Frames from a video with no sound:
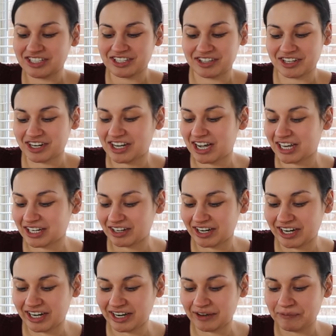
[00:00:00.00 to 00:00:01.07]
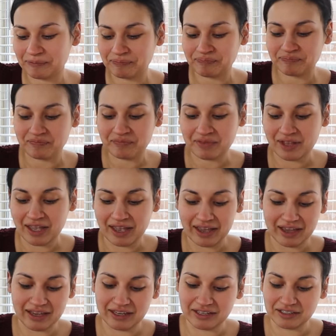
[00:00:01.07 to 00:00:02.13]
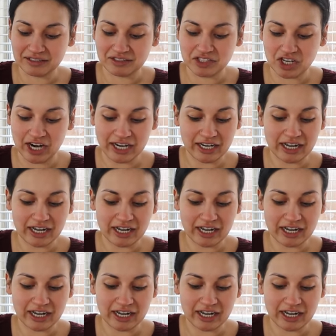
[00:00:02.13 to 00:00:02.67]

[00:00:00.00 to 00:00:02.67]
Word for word: So they're coloring and trying